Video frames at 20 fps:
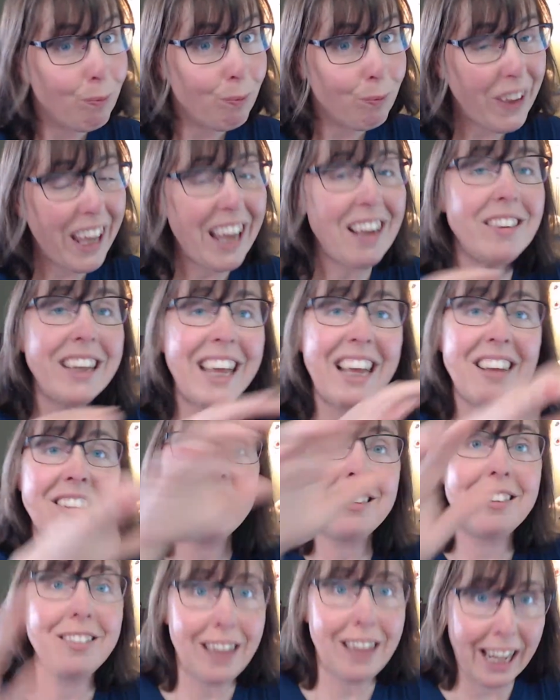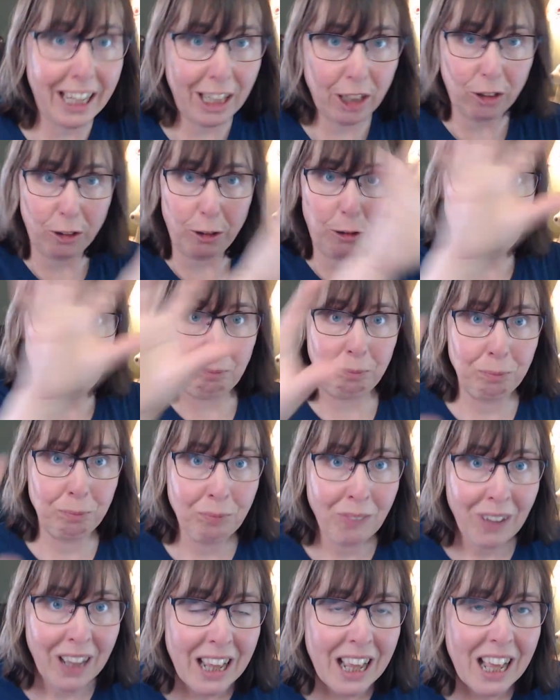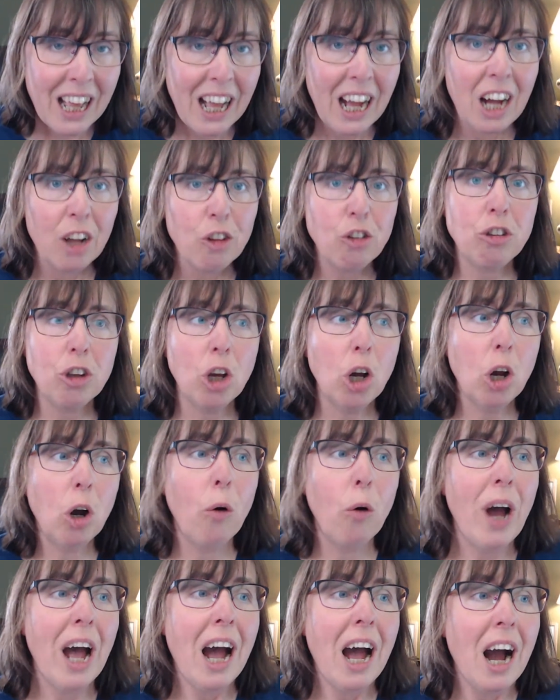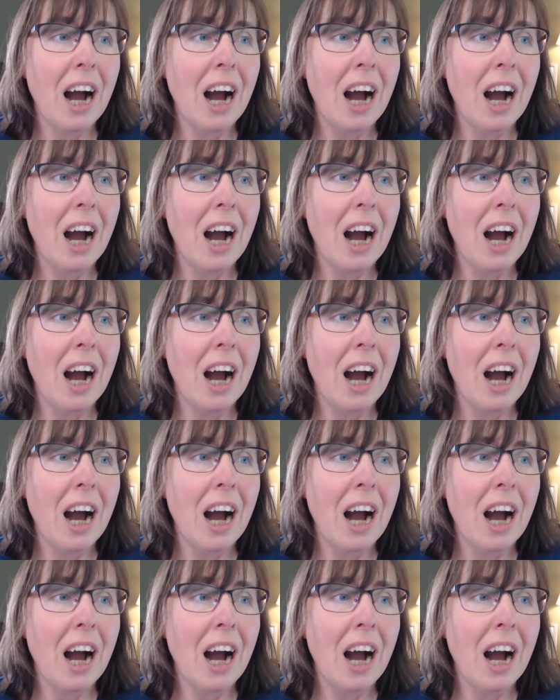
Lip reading: as a cycle. So